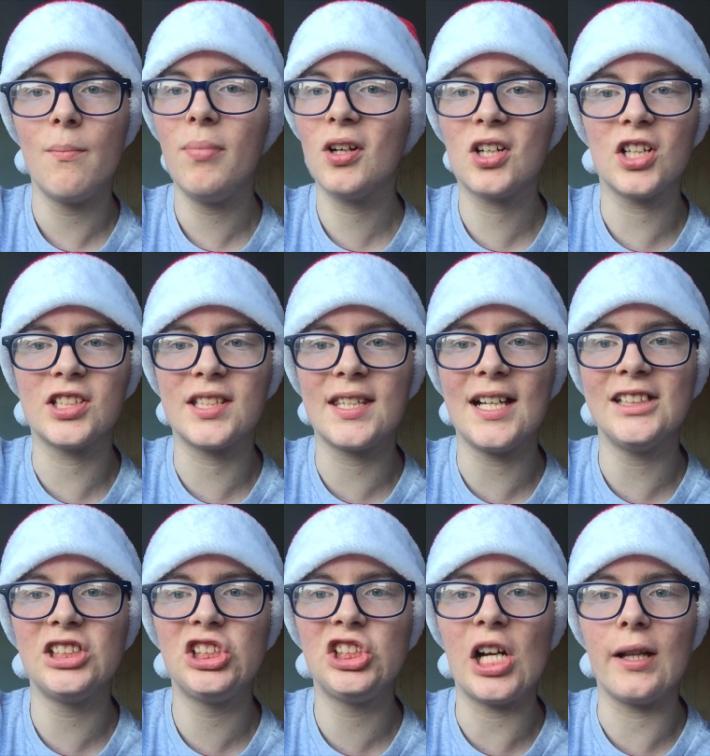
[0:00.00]
Because they're
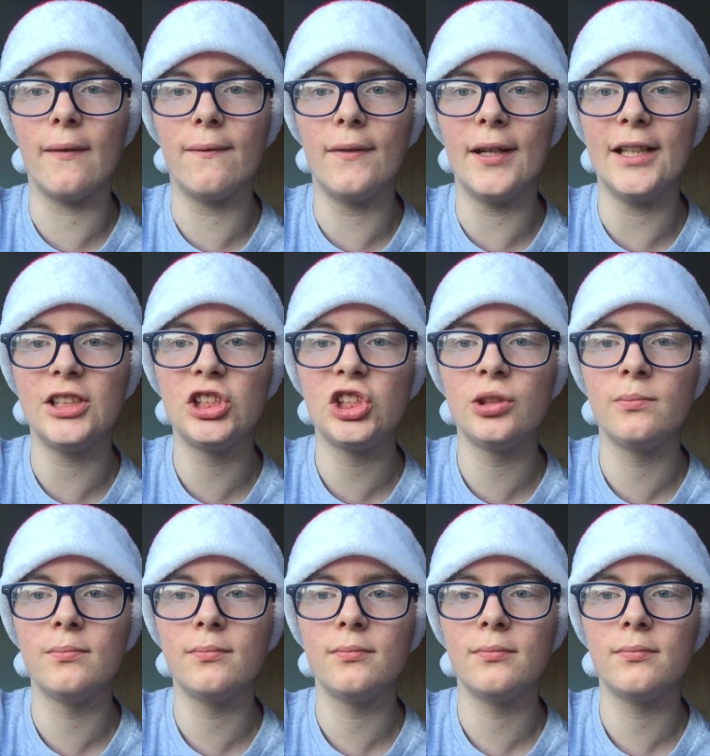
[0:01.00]
shellfish.